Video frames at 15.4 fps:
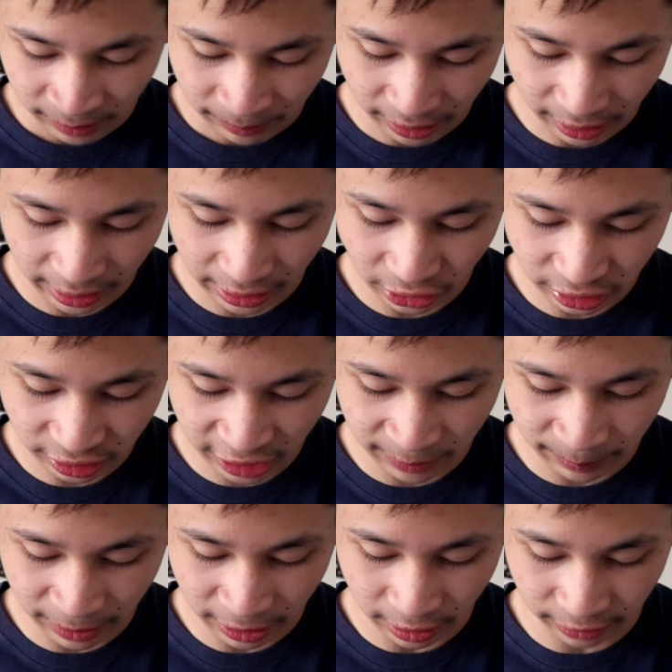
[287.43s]
But I just
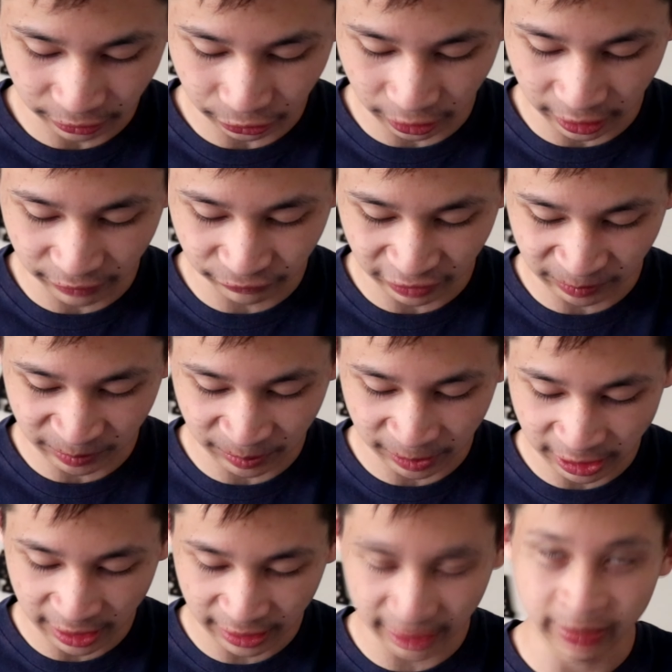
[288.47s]
keep it on 30 frames per
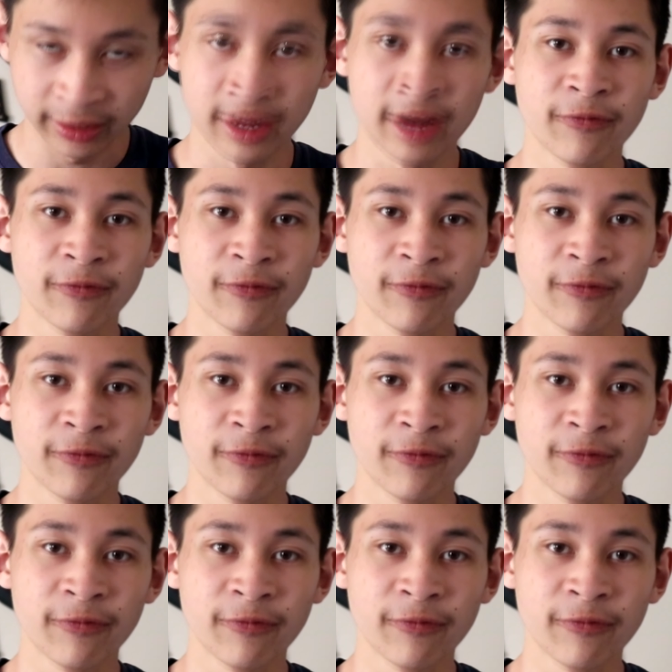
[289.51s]
second.